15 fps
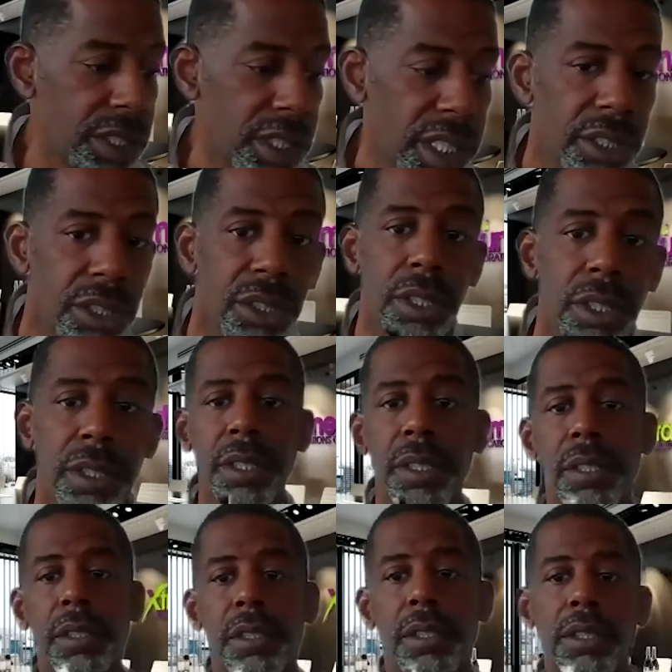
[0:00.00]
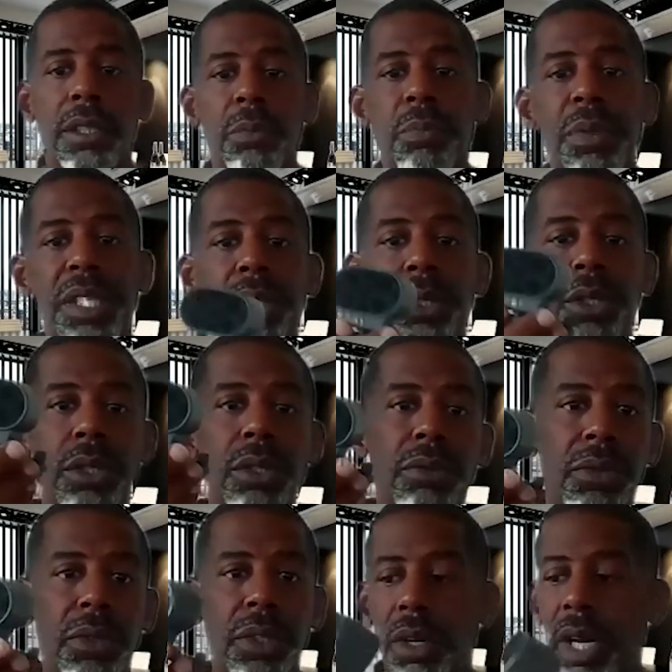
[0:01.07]
things like the, the, the
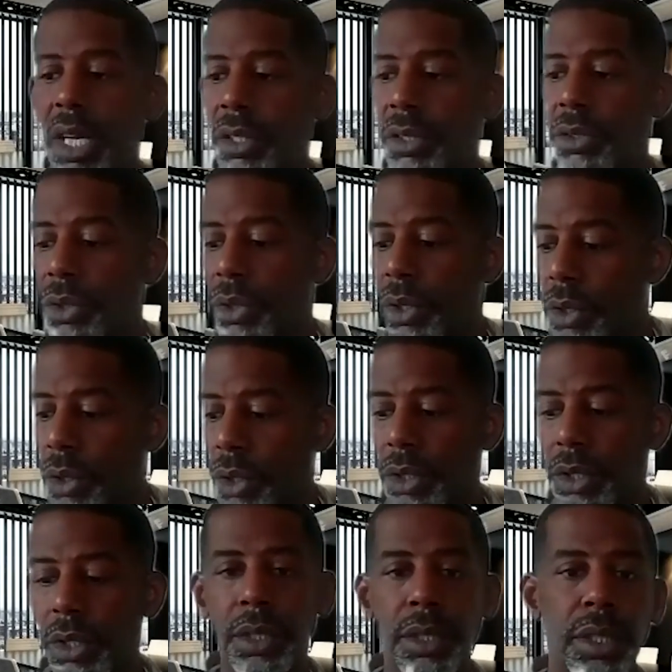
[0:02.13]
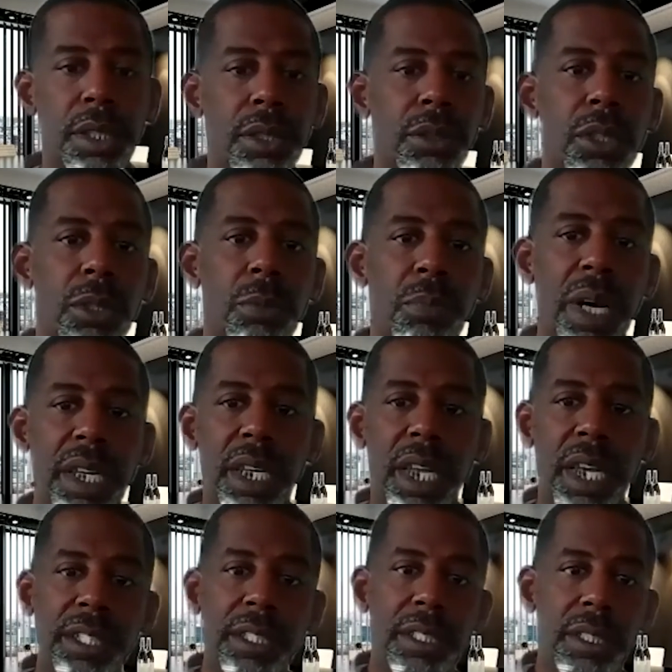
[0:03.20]
speaker for crowd control or, you know,
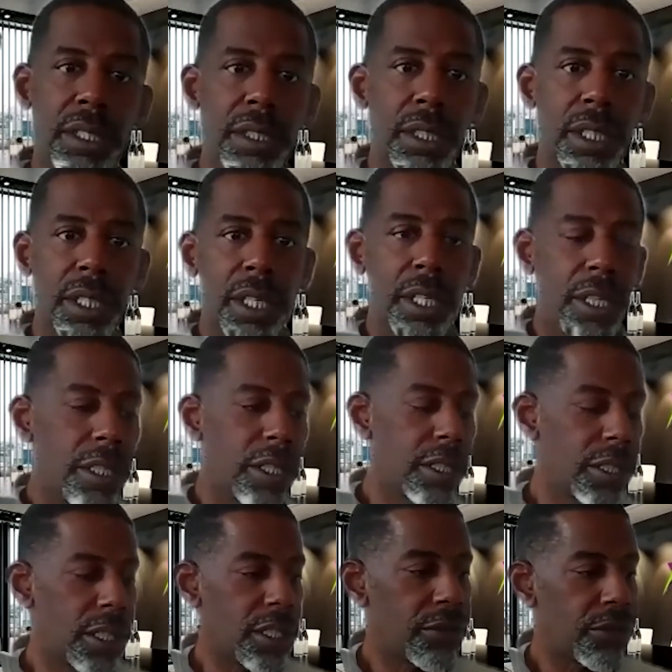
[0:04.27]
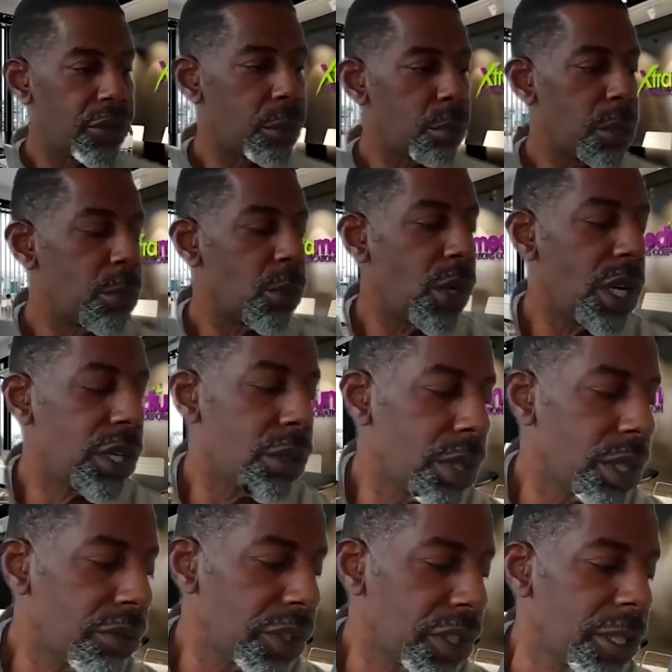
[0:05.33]
spotlights to kind of freak people
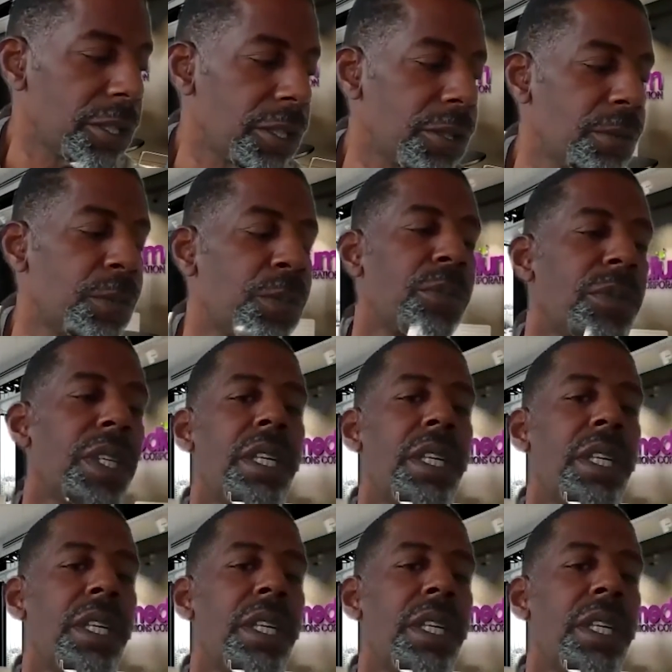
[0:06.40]
out or whatever you're going to do.